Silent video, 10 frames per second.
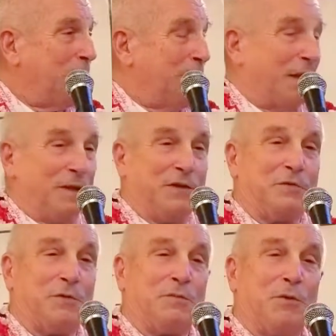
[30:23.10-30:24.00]
Now this
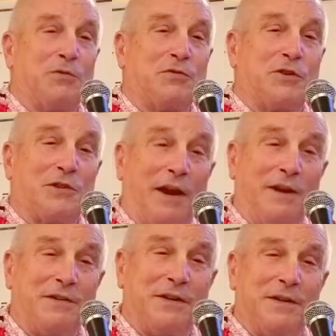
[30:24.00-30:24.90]
was most
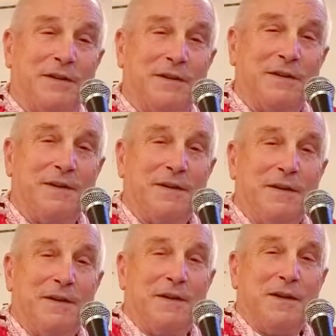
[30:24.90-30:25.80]
astonishing.
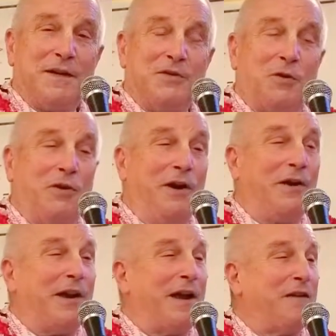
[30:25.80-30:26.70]
Because
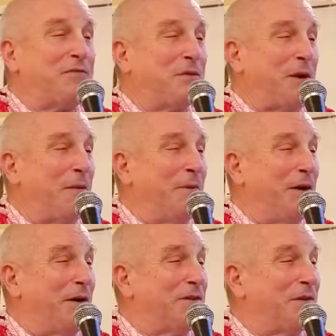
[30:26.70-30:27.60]
ordinarily after our
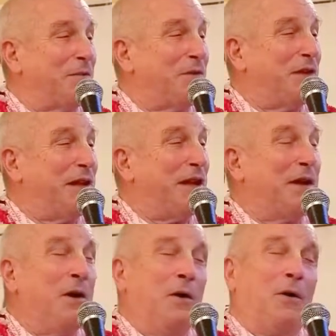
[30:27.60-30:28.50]
marriage, and we're
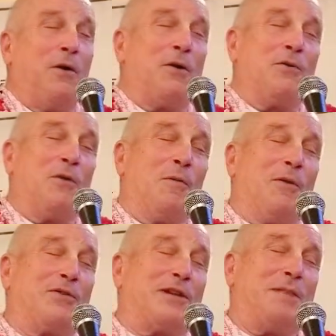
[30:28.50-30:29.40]
thinking, oh, no
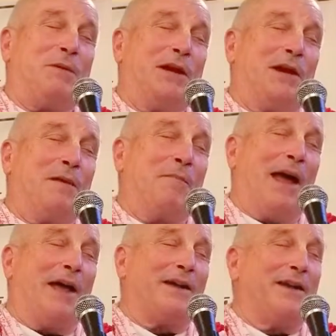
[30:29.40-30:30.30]
more sleeping on a
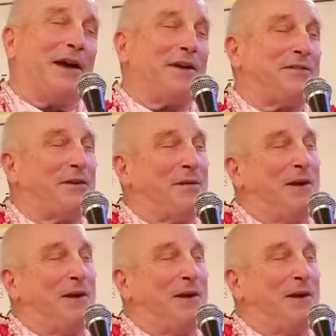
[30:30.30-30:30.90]
mat in the ashram.